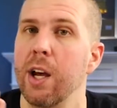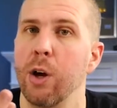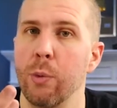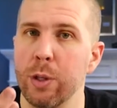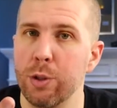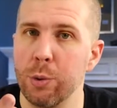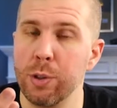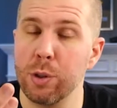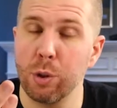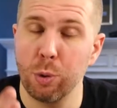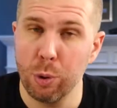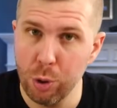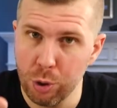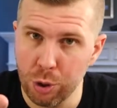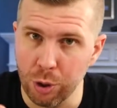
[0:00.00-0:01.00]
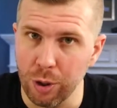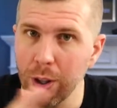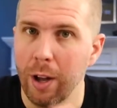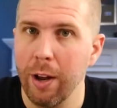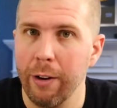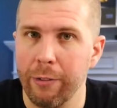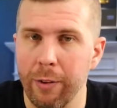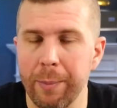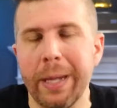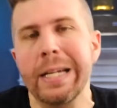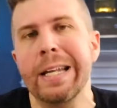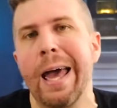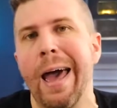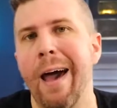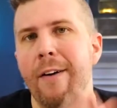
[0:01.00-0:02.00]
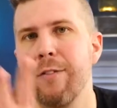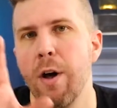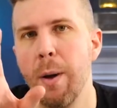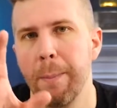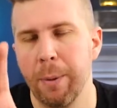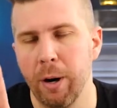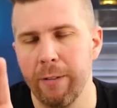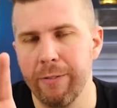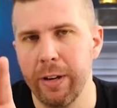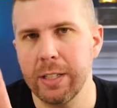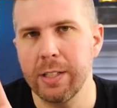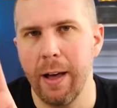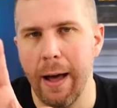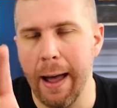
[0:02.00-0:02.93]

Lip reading: which was crucial for me to have perfect